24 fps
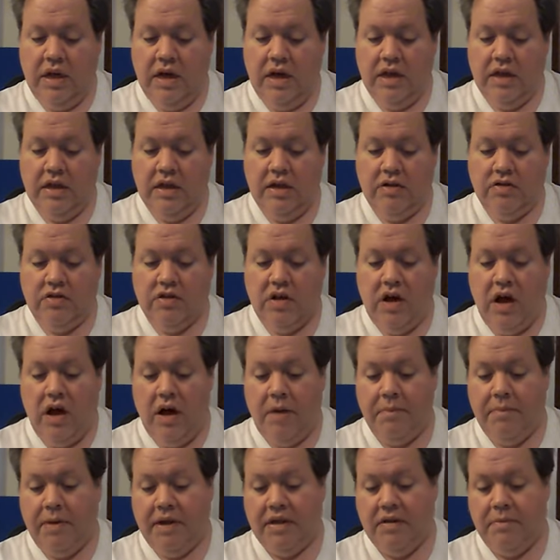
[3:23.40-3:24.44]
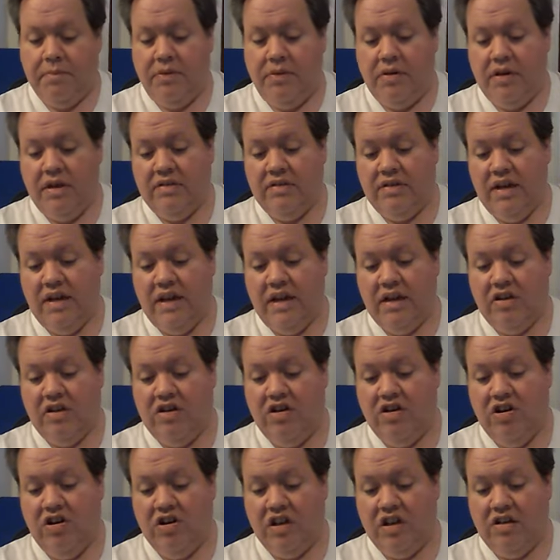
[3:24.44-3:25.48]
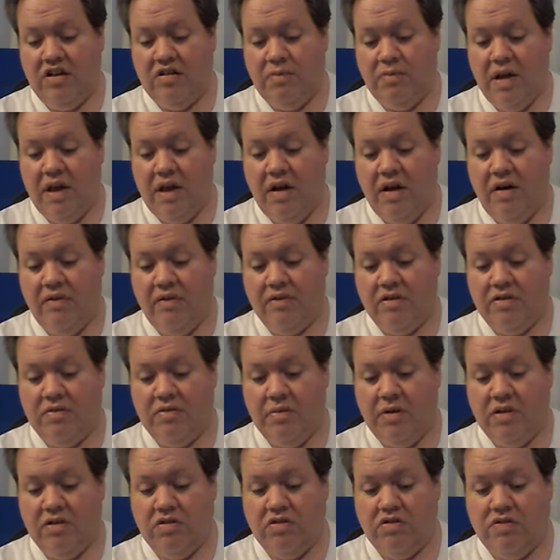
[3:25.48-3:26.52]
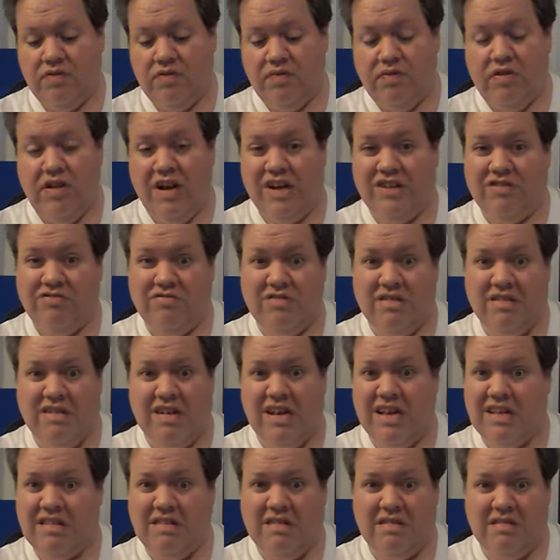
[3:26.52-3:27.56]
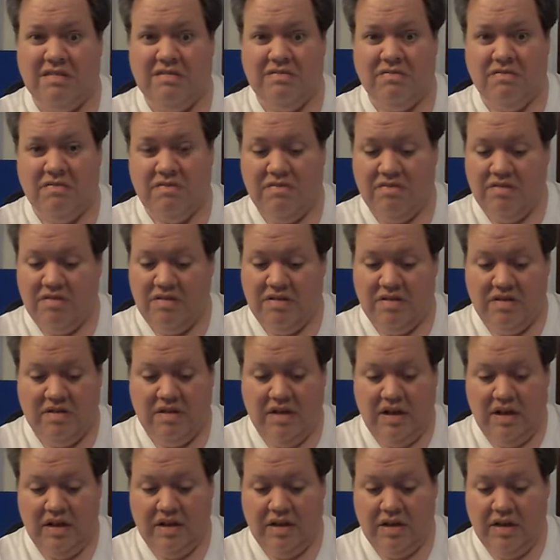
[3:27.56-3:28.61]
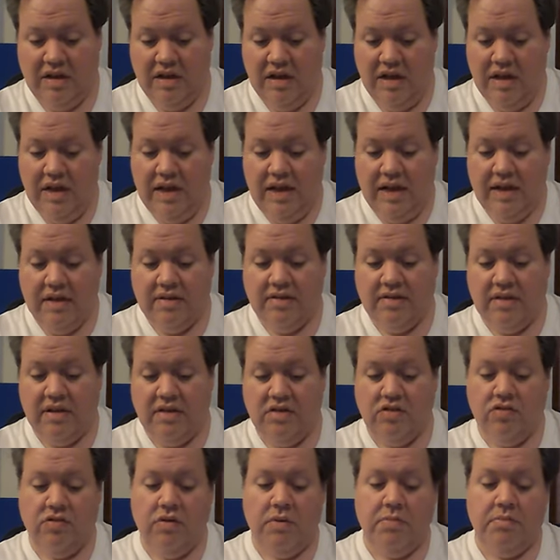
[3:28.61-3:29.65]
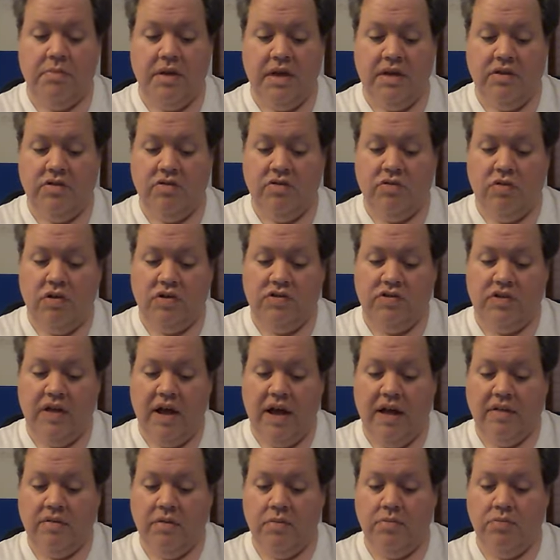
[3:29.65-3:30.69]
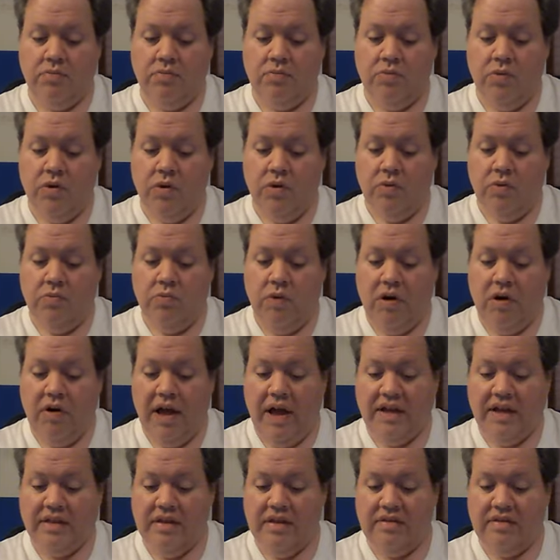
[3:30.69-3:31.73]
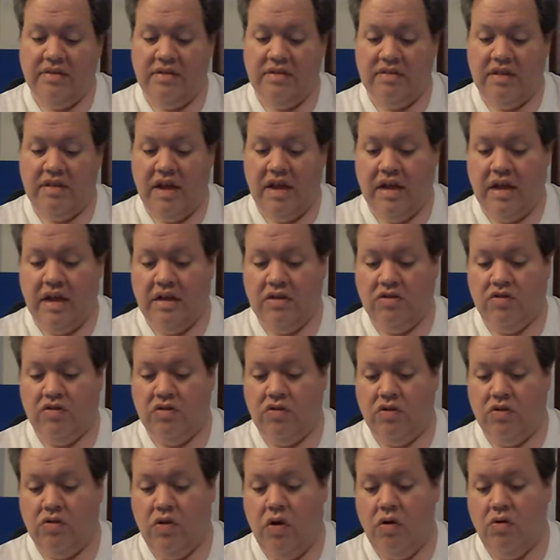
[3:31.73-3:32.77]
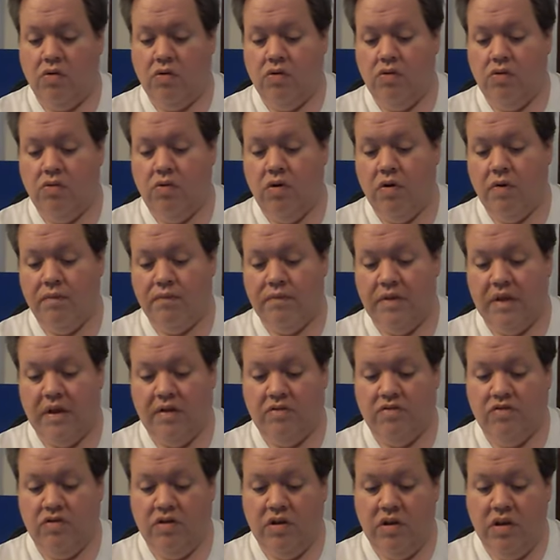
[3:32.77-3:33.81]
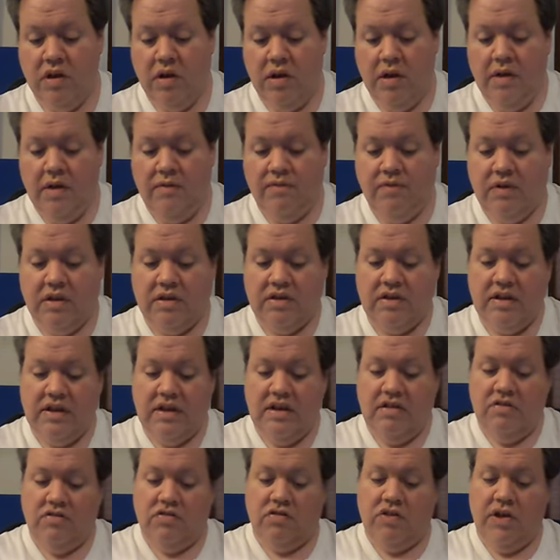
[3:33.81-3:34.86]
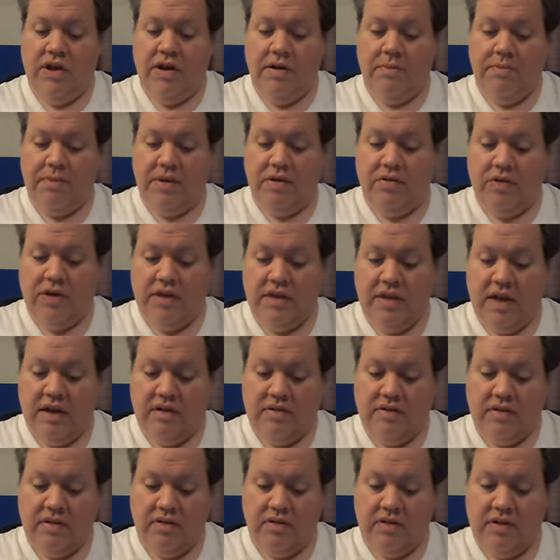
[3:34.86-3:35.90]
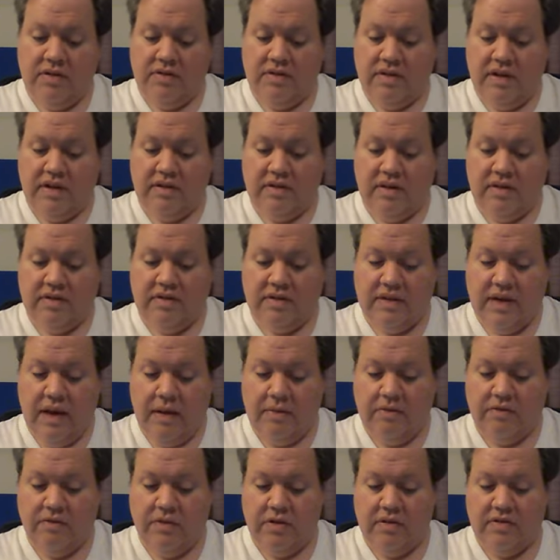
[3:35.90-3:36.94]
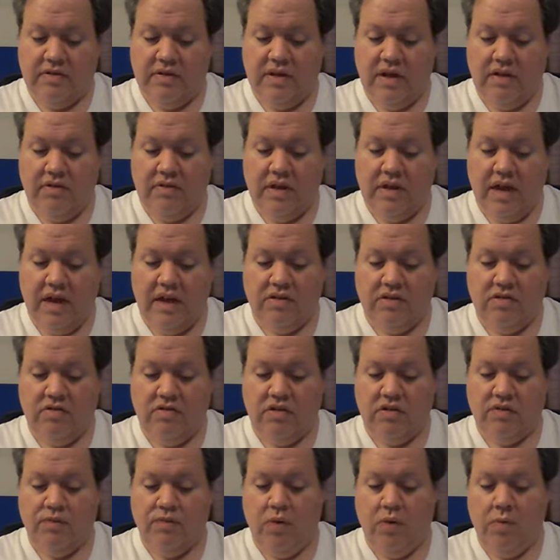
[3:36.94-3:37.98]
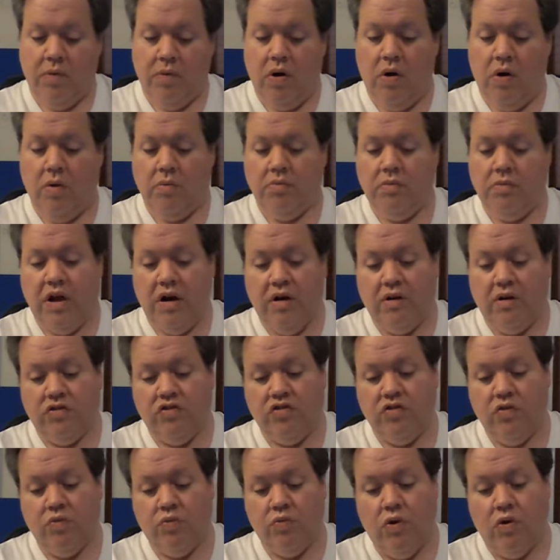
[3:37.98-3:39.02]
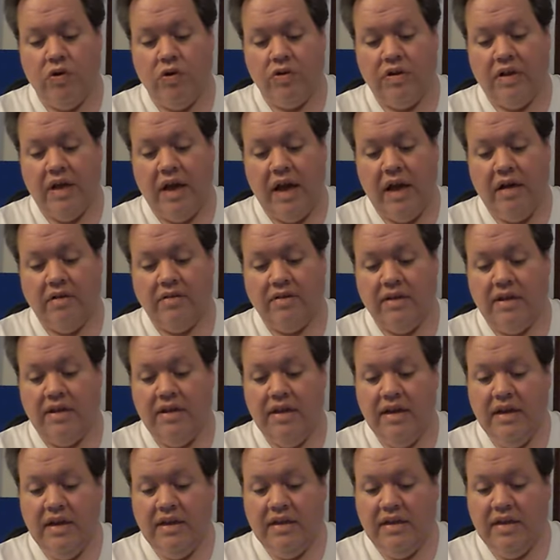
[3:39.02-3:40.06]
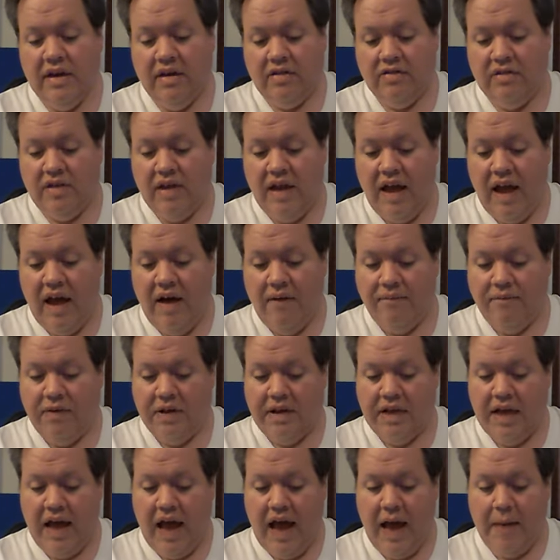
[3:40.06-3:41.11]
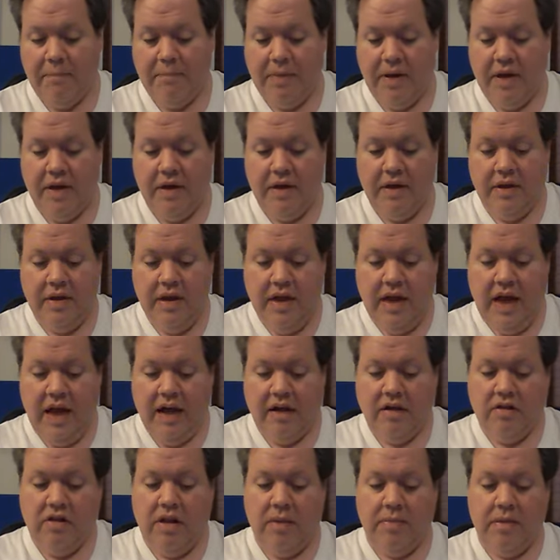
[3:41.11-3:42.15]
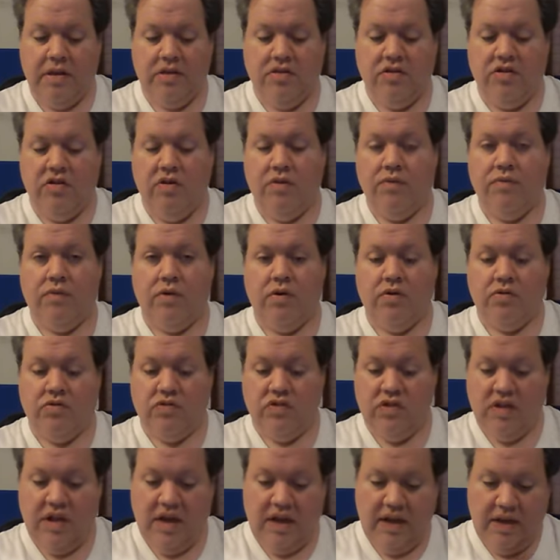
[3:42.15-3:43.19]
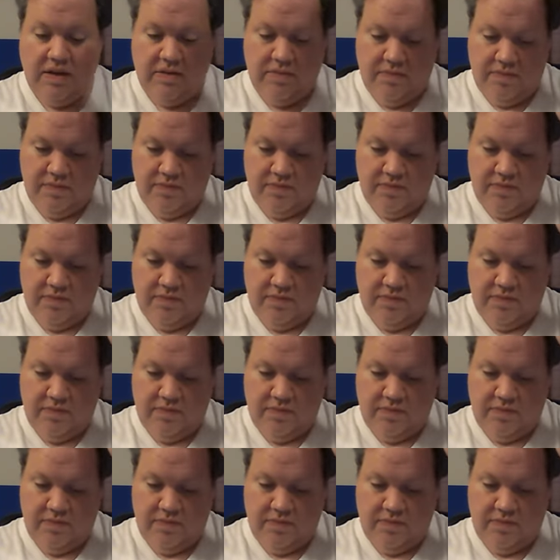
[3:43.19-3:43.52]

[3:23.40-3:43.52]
And he's caught by the police eating cookies made out of his mother's flesh, which that's sick, and sent to a mental asylum while Agnes is taken to the local orphanage. Fifteen years later, Billy, now thirty-six, escapes Rinsdale and heads to his former home, now a sorority house at Delta Alpha Kappa at Clementine University.